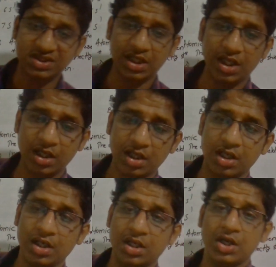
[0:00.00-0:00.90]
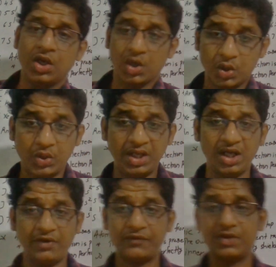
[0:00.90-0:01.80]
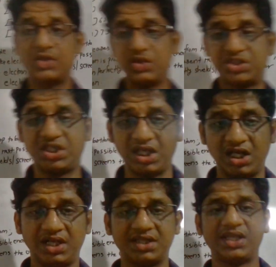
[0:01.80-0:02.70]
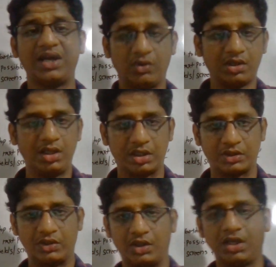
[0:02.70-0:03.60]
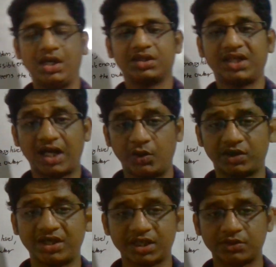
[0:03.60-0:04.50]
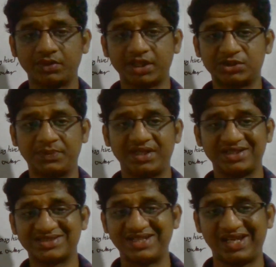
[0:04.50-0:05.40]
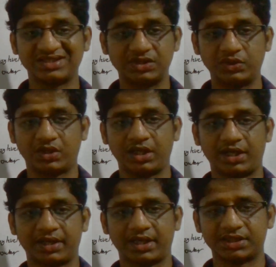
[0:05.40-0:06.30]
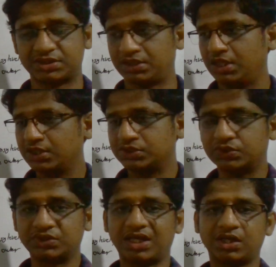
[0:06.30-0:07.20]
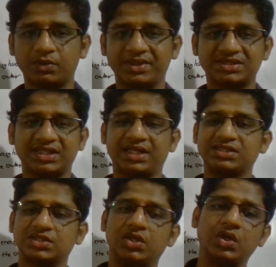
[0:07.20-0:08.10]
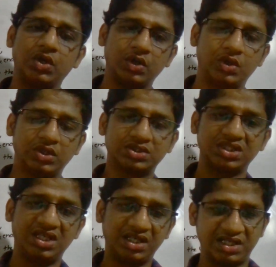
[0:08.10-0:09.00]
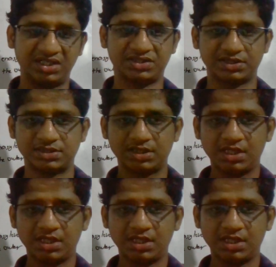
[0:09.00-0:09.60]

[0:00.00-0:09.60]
are good enough to shield the outer electron experiences less nuclear attraction, so the atomic size increases.